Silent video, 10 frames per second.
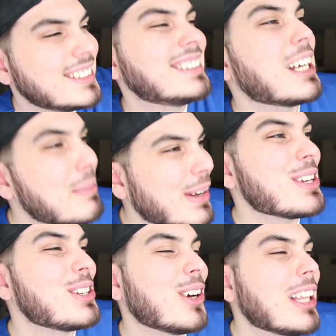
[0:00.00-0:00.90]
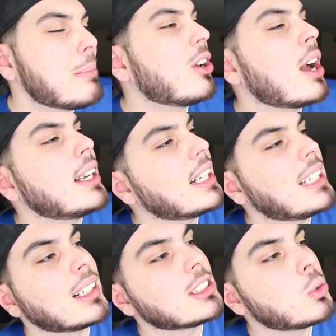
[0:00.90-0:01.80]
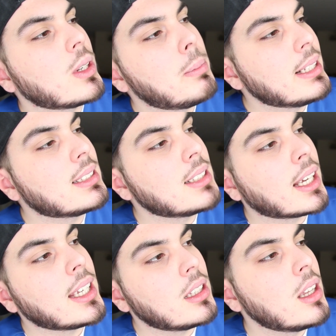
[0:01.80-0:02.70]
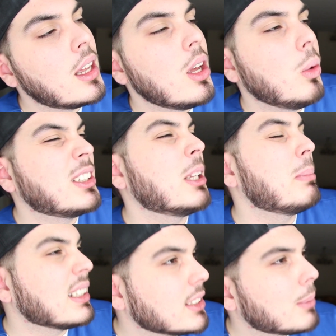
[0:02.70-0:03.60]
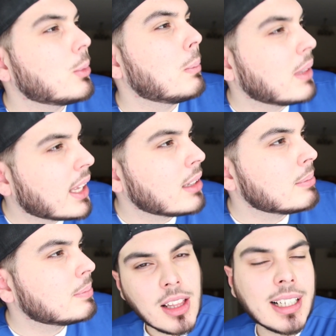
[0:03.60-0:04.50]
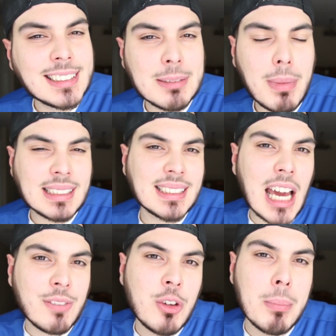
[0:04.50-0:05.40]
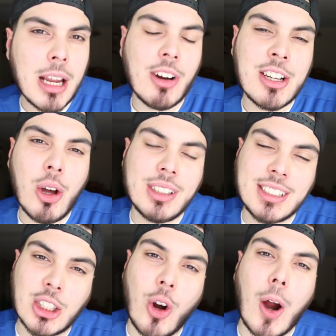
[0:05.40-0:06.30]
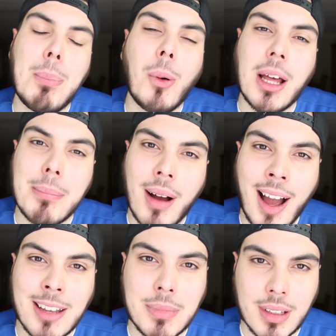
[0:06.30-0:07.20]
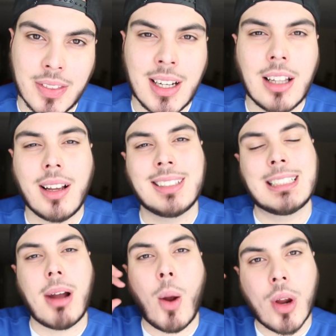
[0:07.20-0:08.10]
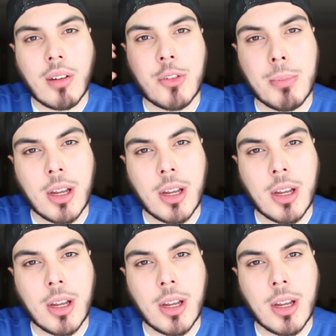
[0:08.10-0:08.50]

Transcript: Since I'm here, you know, let me go ahead and get like a 20-piece nugget with the McDouble plane. I look into my side view mirror and notice the car pulled up behind me. Then I look into my rear view